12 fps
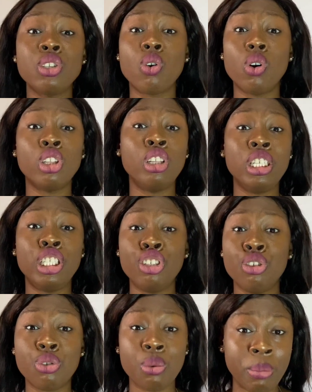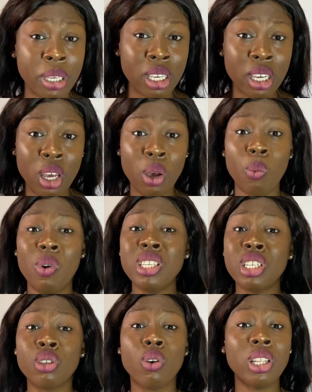is God leading you to be?
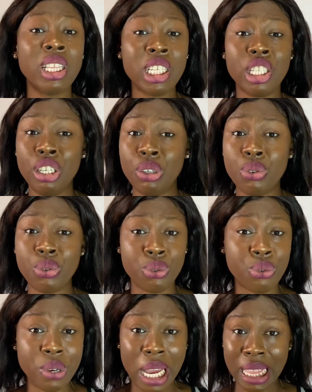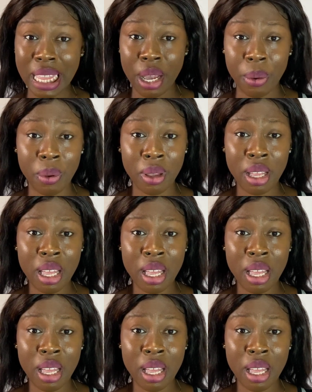What is God leading you to do right now?